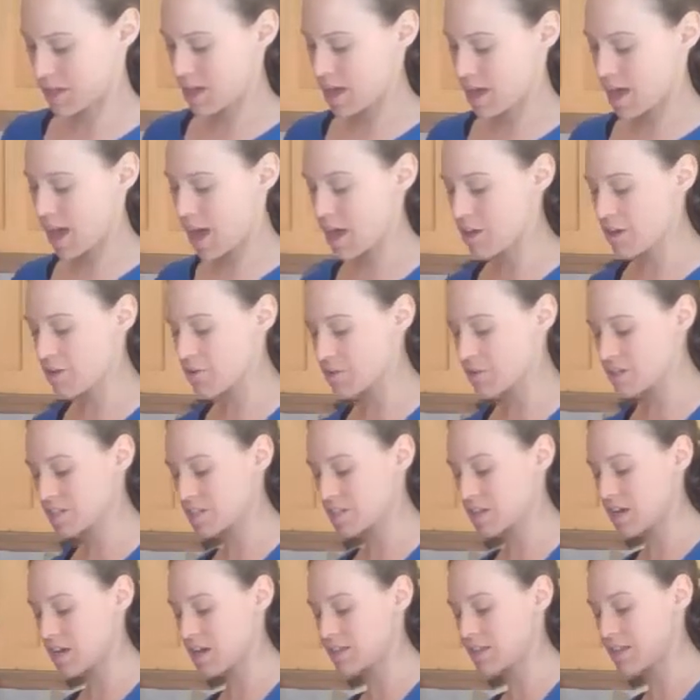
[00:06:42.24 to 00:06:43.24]
I always
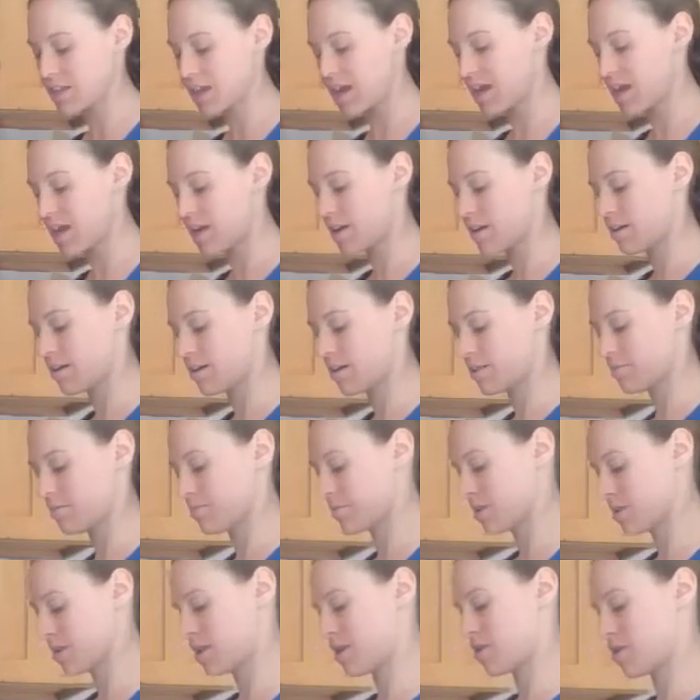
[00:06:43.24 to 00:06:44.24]
thought that
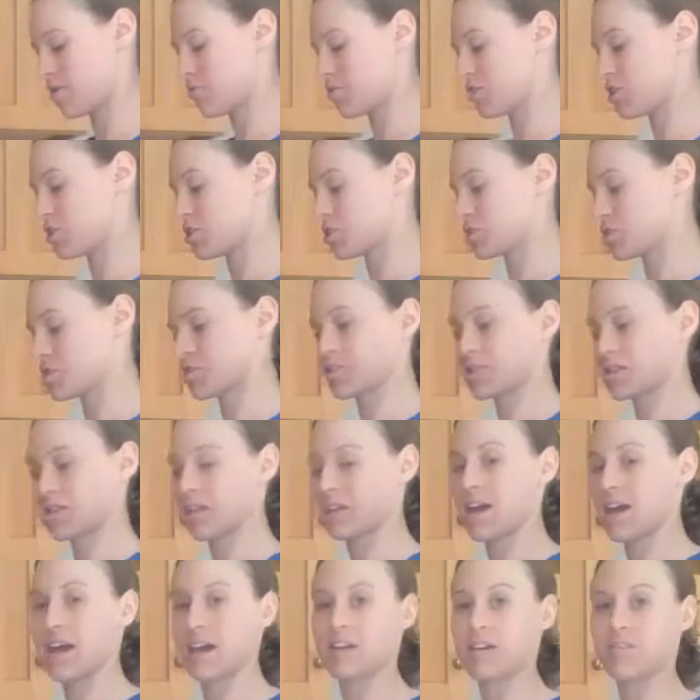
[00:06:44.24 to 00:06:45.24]
orange is like
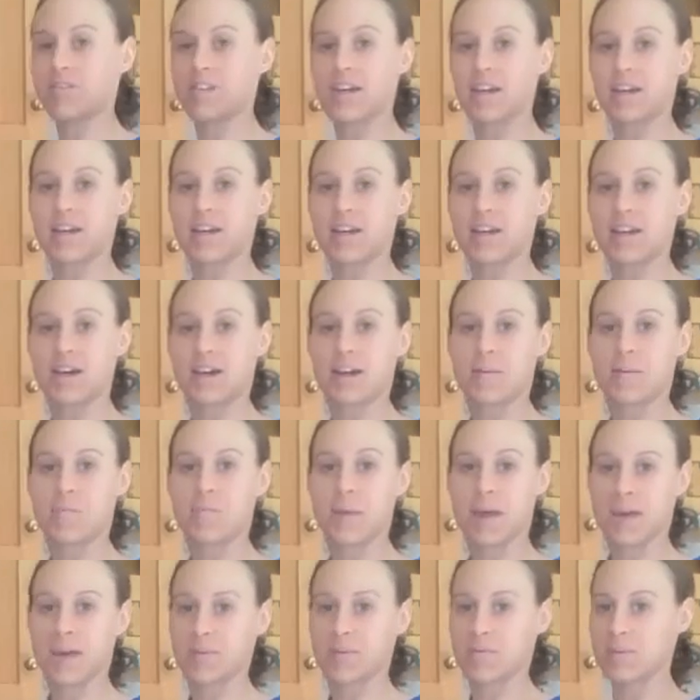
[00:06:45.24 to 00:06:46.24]
kind of like a
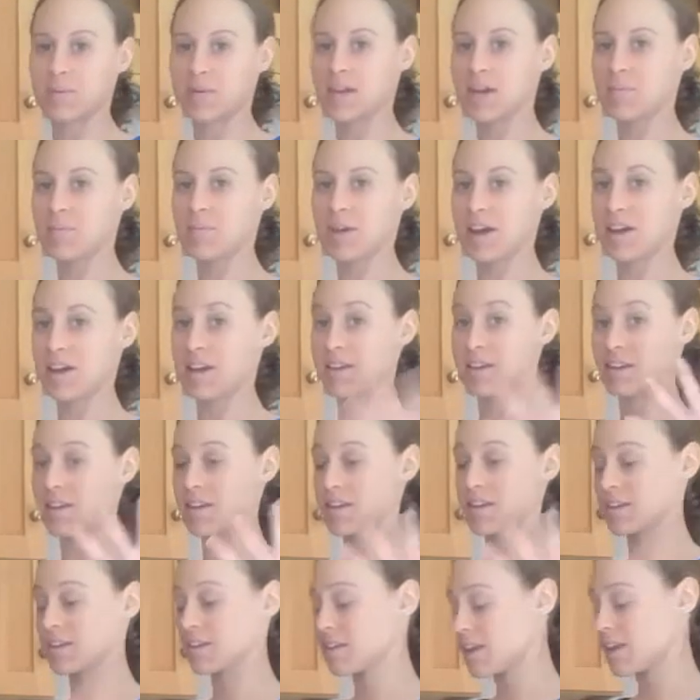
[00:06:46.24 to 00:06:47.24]
pick-me-up kind of
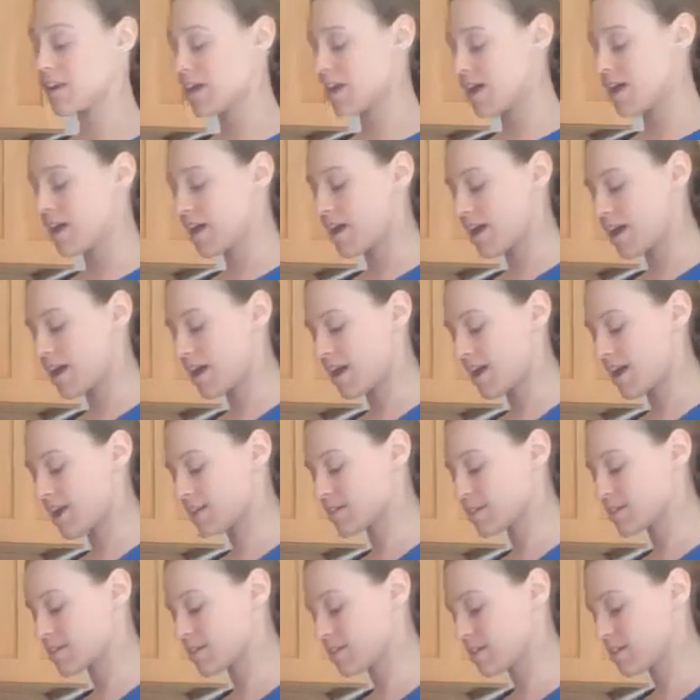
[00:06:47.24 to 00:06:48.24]
thing.
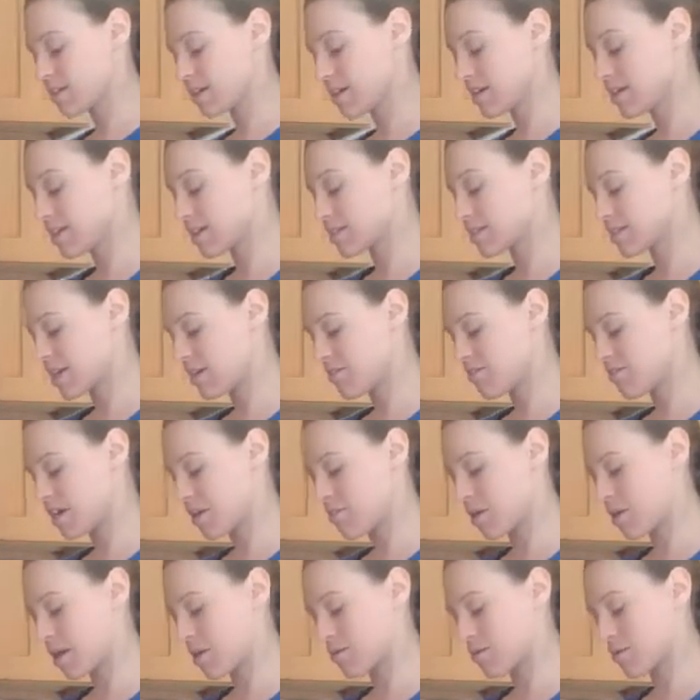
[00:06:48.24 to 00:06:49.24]
And it does have
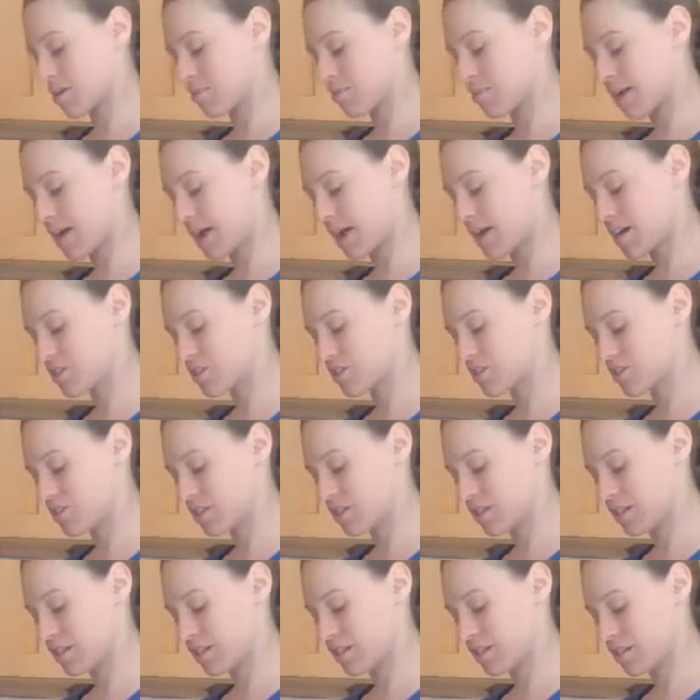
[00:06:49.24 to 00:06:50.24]
that property, but
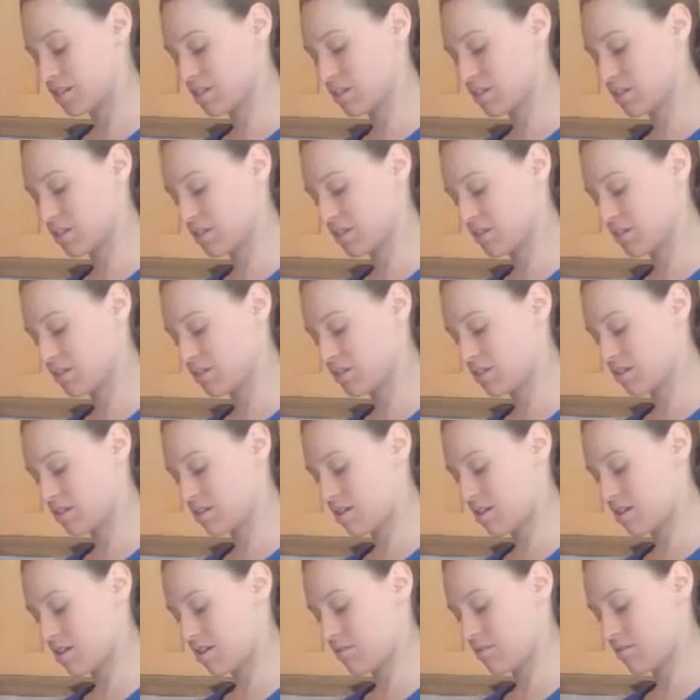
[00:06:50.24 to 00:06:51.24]
actually it's
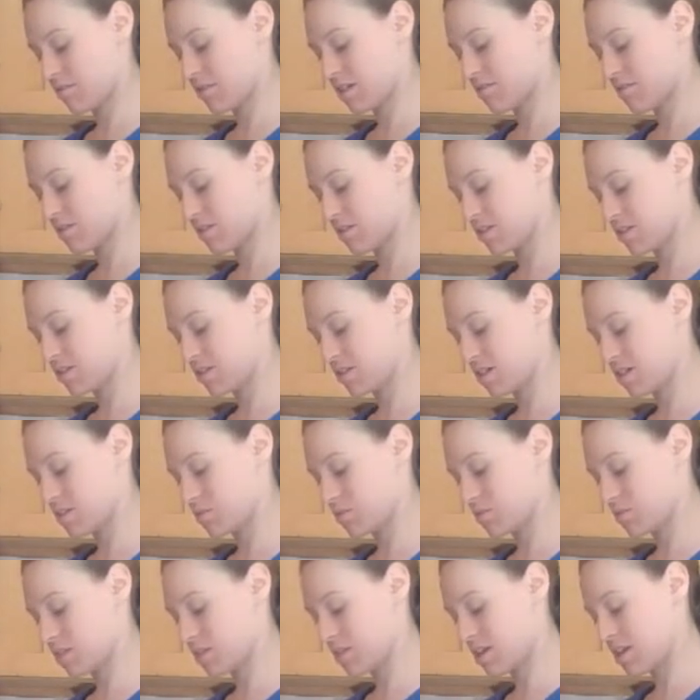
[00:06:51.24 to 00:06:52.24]
they've done studies
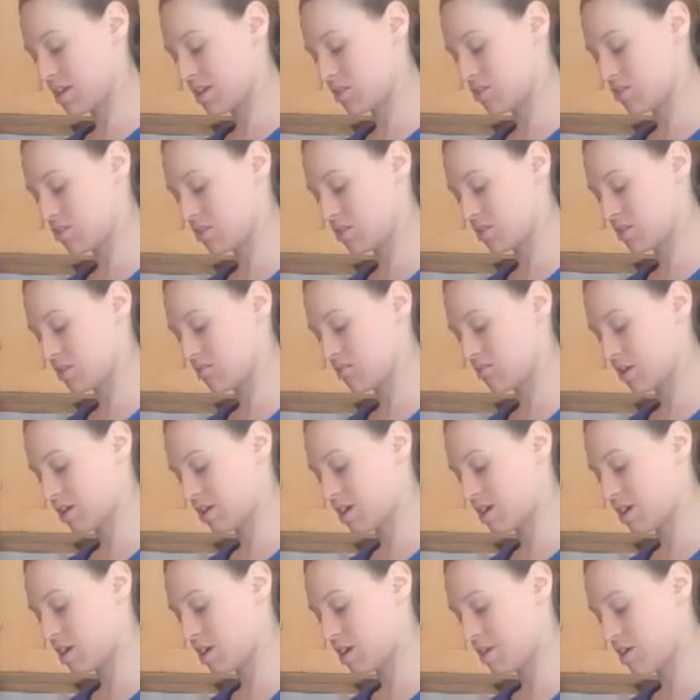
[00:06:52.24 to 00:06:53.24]
where it's actually very
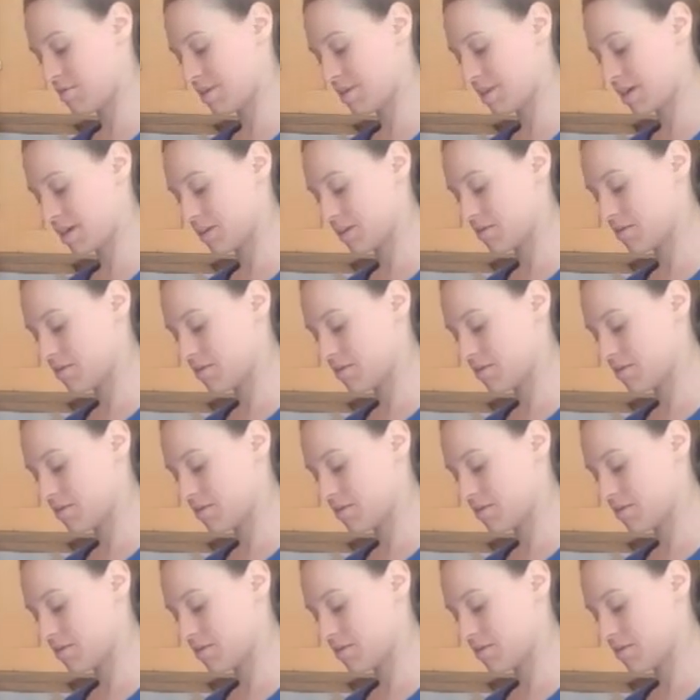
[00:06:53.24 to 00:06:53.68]
calming.